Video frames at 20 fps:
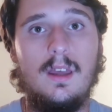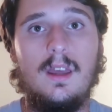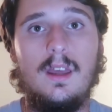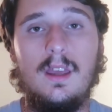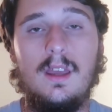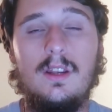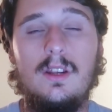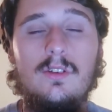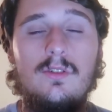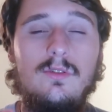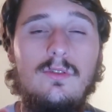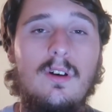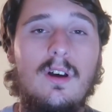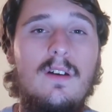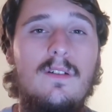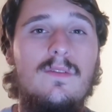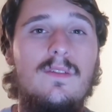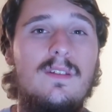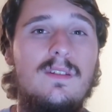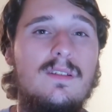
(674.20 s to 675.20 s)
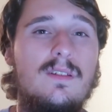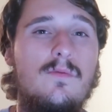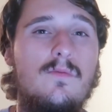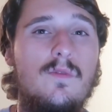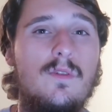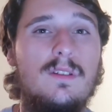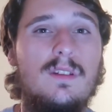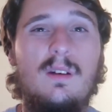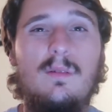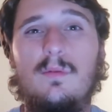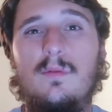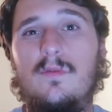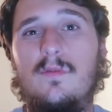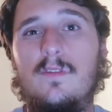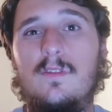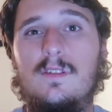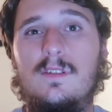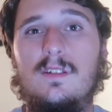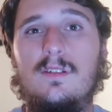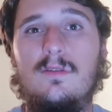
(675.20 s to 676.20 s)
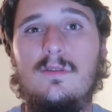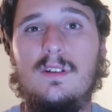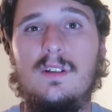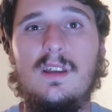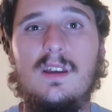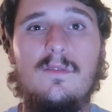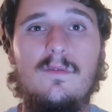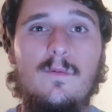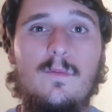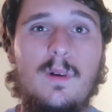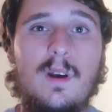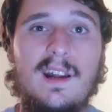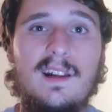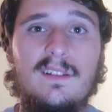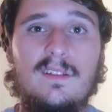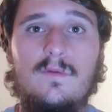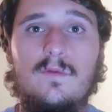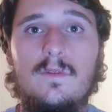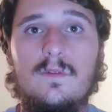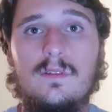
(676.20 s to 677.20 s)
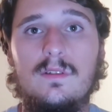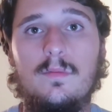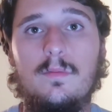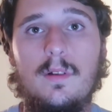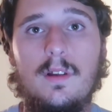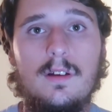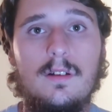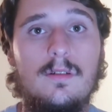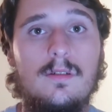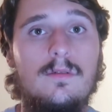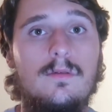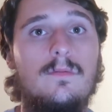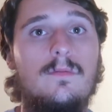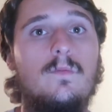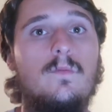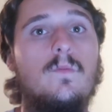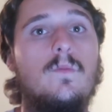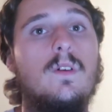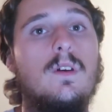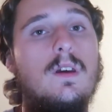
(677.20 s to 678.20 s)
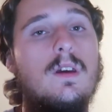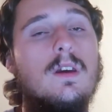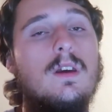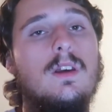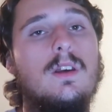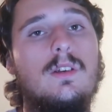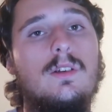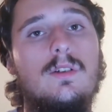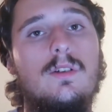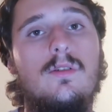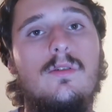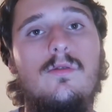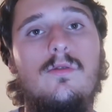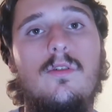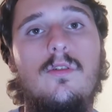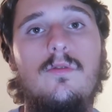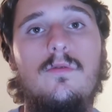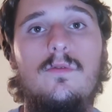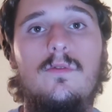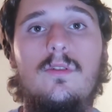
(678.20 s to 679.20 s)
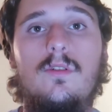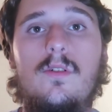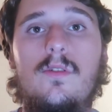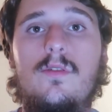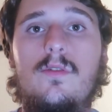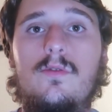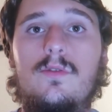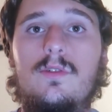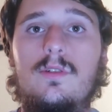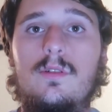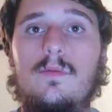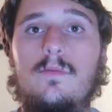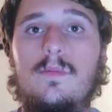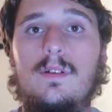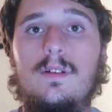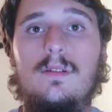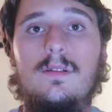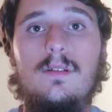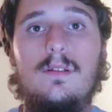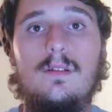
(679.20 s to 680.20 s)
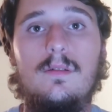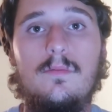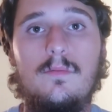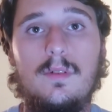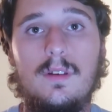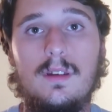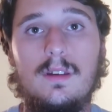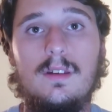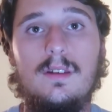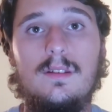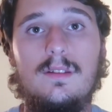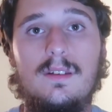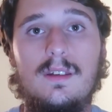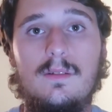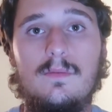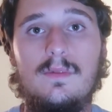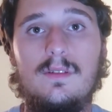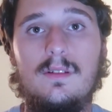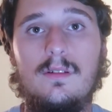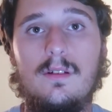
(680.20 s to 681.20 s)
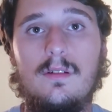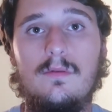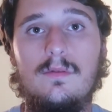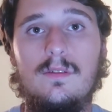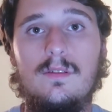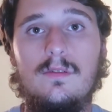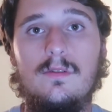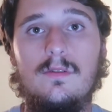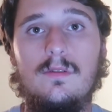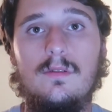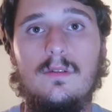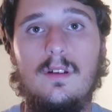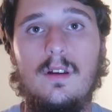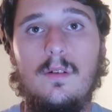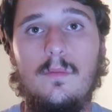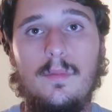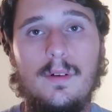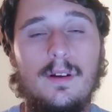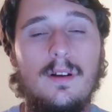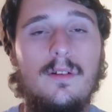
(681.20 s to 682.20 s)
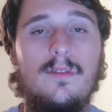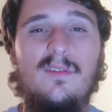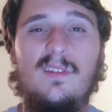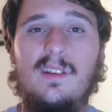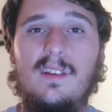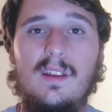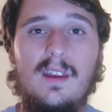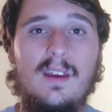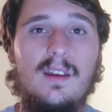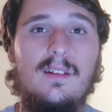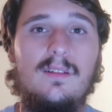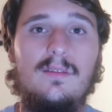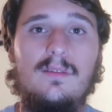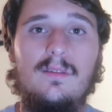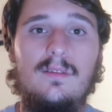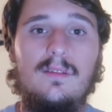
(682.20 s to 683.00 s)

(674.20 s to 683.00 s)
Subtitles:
and you still have this somewhat type of facility and practice fields to play on. So overall, those are the big teams to go to. But other than that,